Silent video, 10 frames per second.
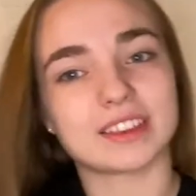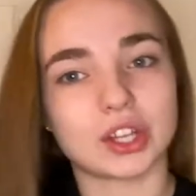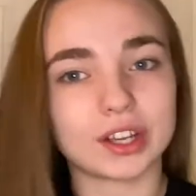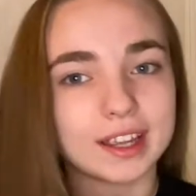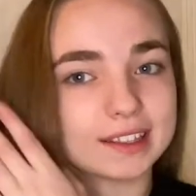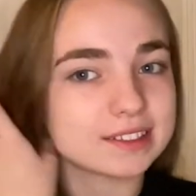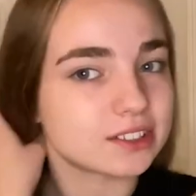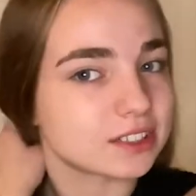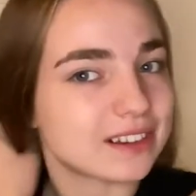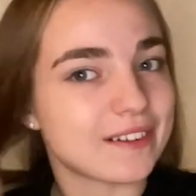look, it's
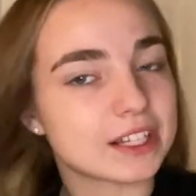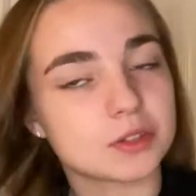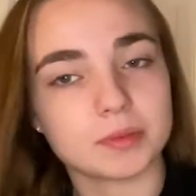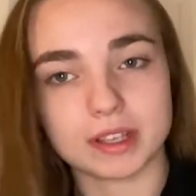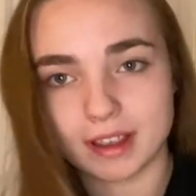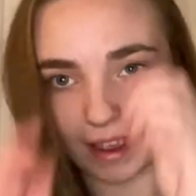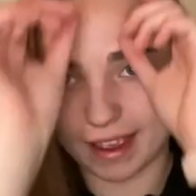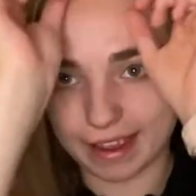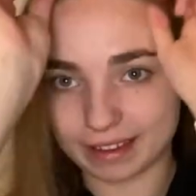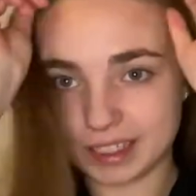just going to be
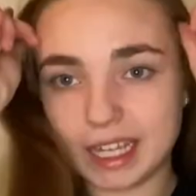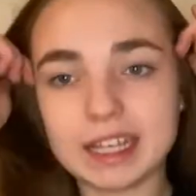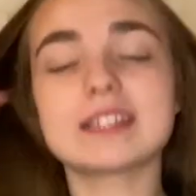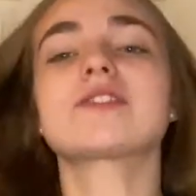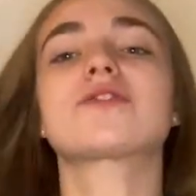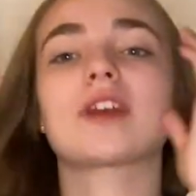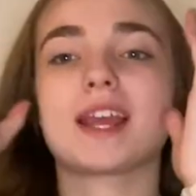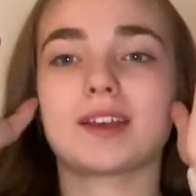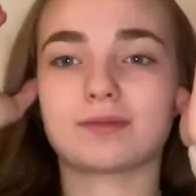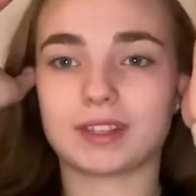a
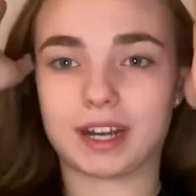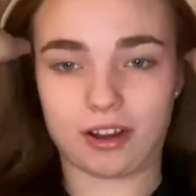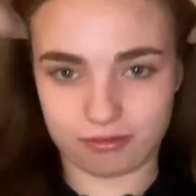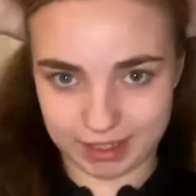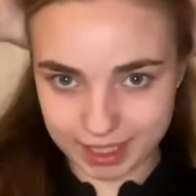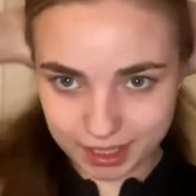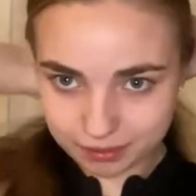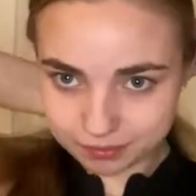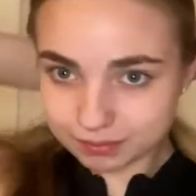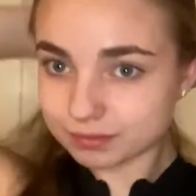straight, you know, like
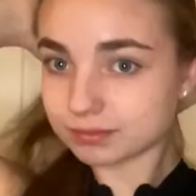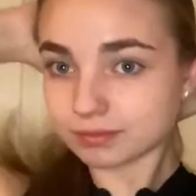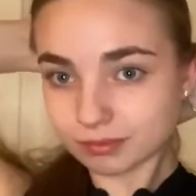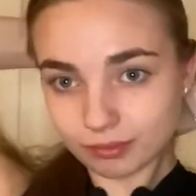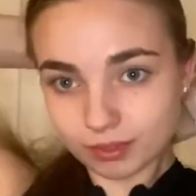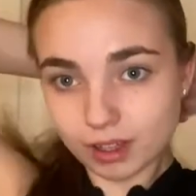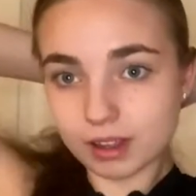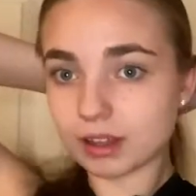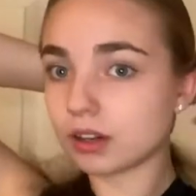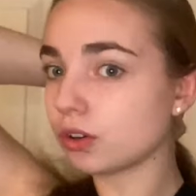
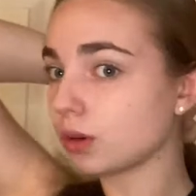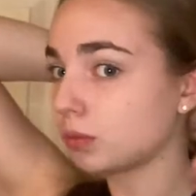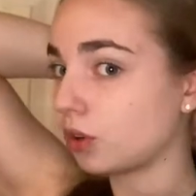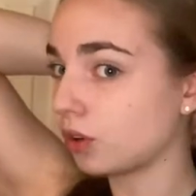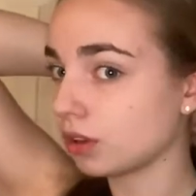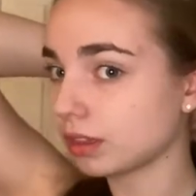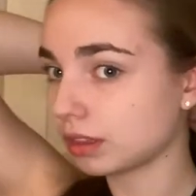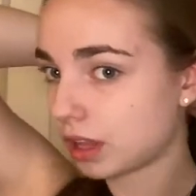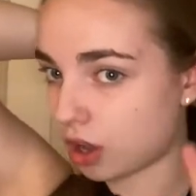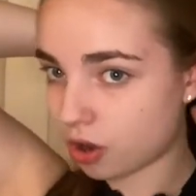normal
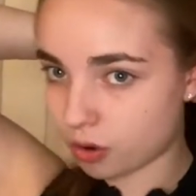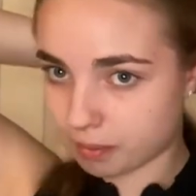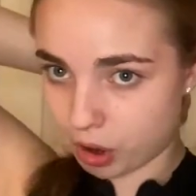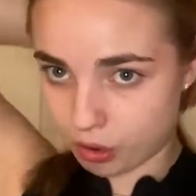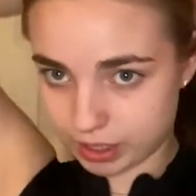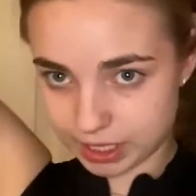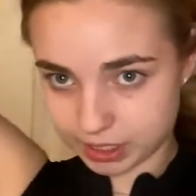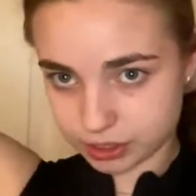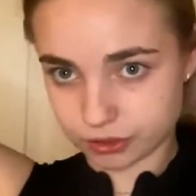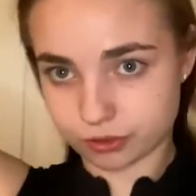low pony
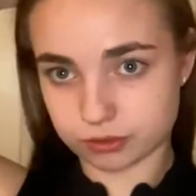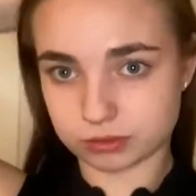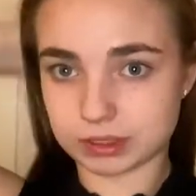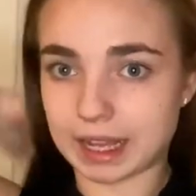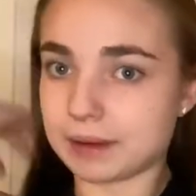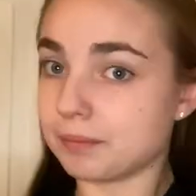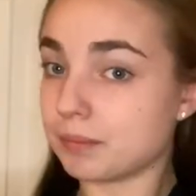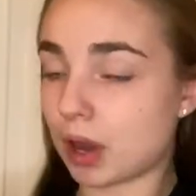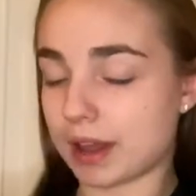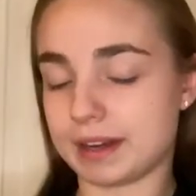to then
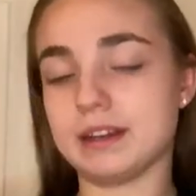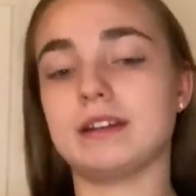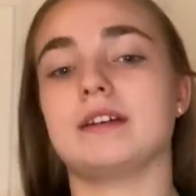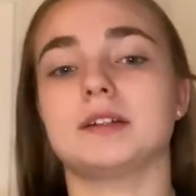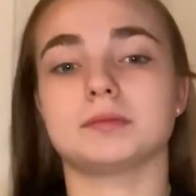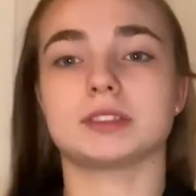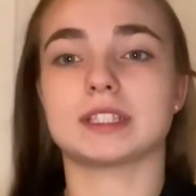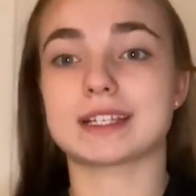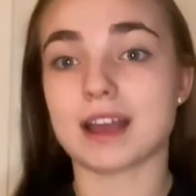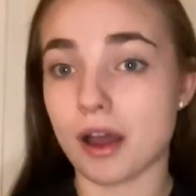bun, because
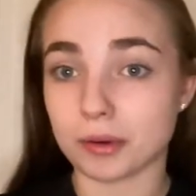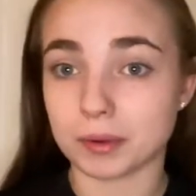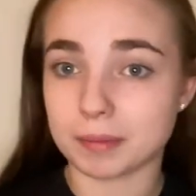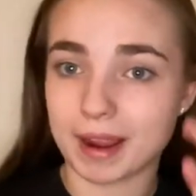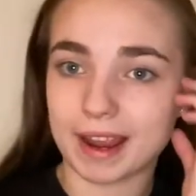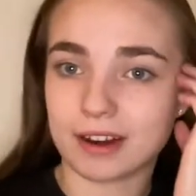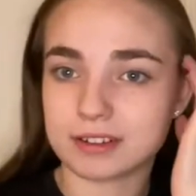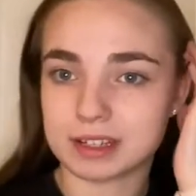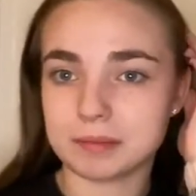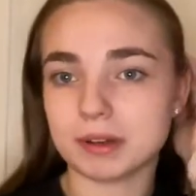that's how I wear my hair, is
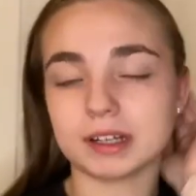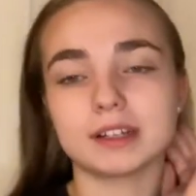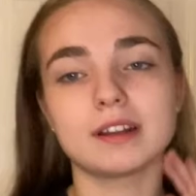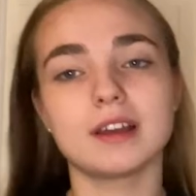in a bun.